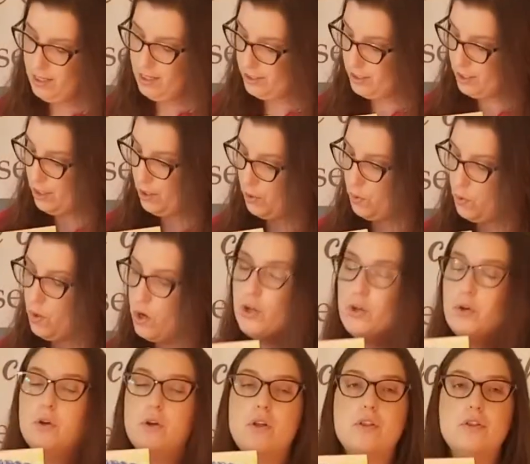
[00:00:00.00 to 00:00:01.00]
So
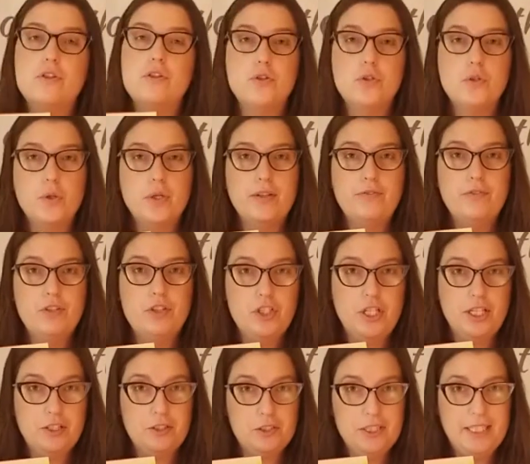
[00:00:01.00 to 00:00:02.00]
the story of the
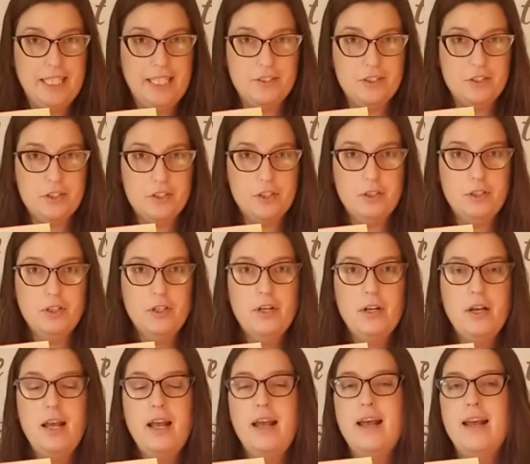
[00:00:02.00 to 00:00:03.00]
Jingle Dancer